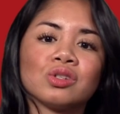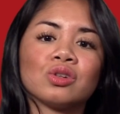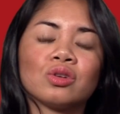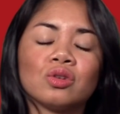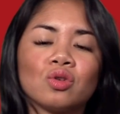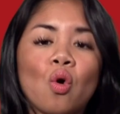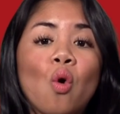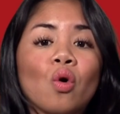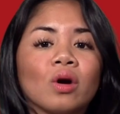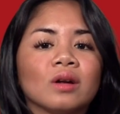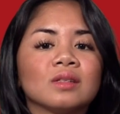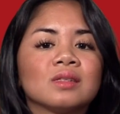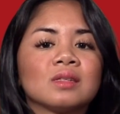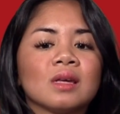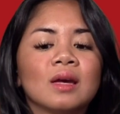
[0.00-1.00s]
certain
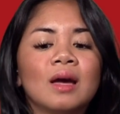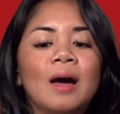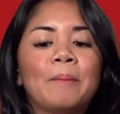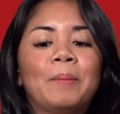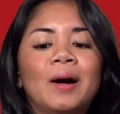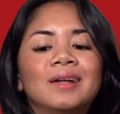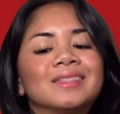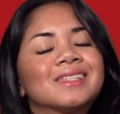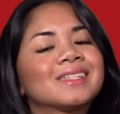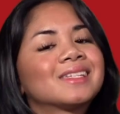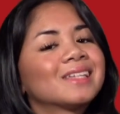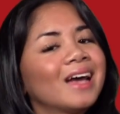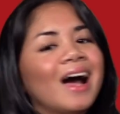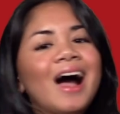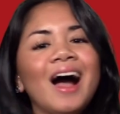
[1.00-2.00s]
chords,
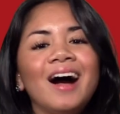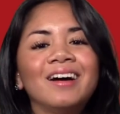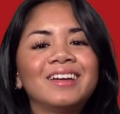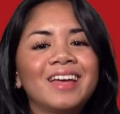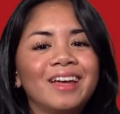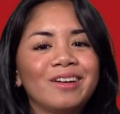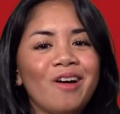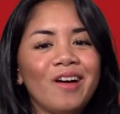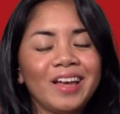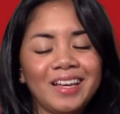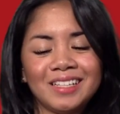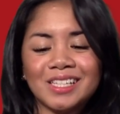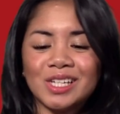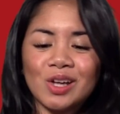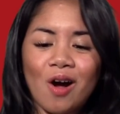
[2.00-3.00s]
but I'll get
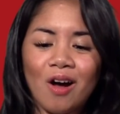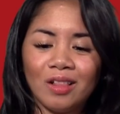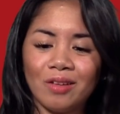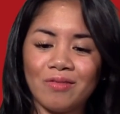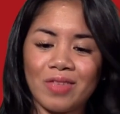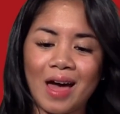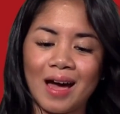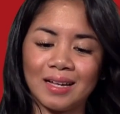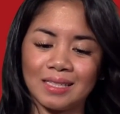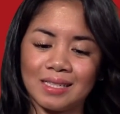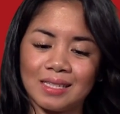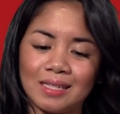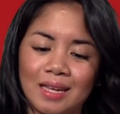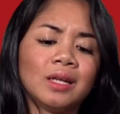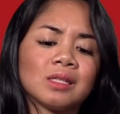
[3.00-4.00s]
into all of that.
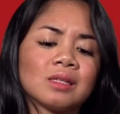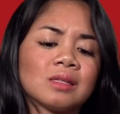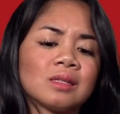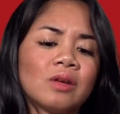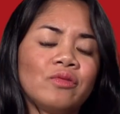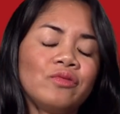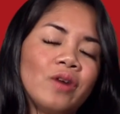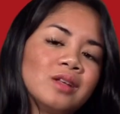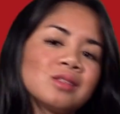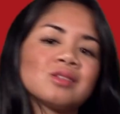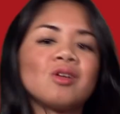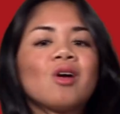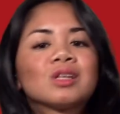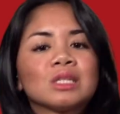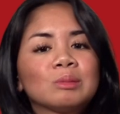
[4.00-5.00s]
It's a fun
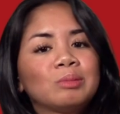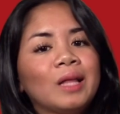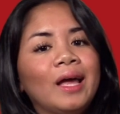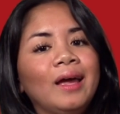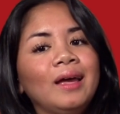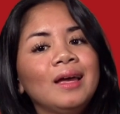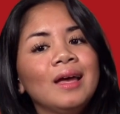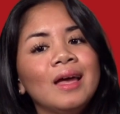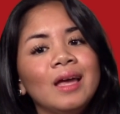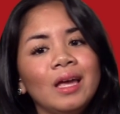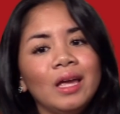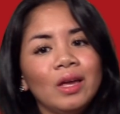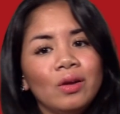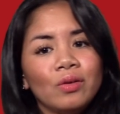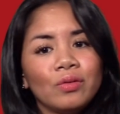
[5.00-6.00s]
song to play
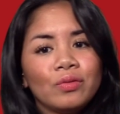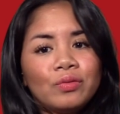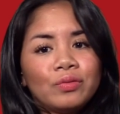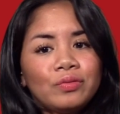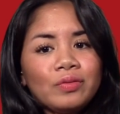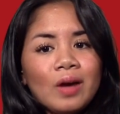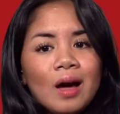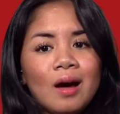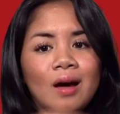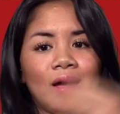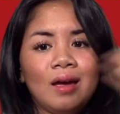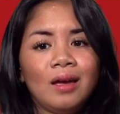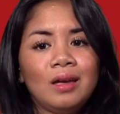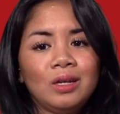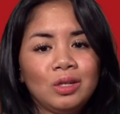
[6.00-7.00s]
if
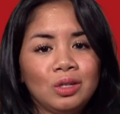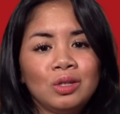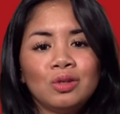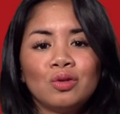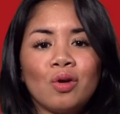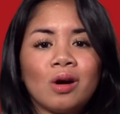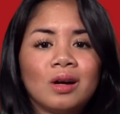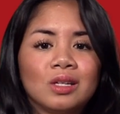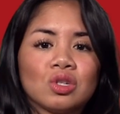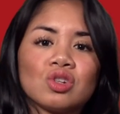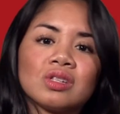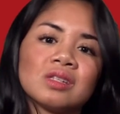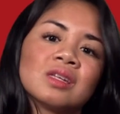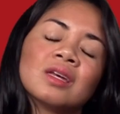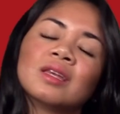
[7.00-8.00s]
you are
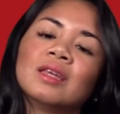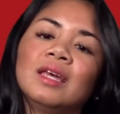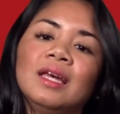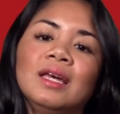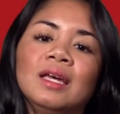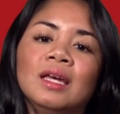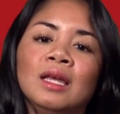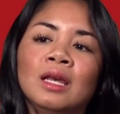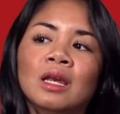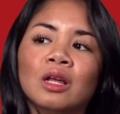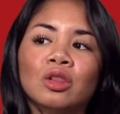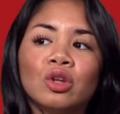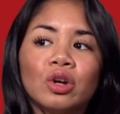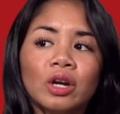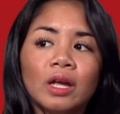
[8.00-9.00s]
interested in
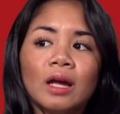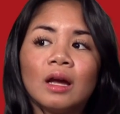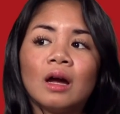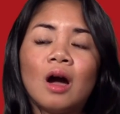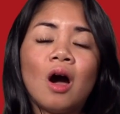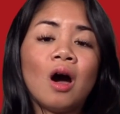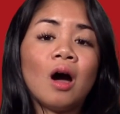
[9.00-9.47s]
learning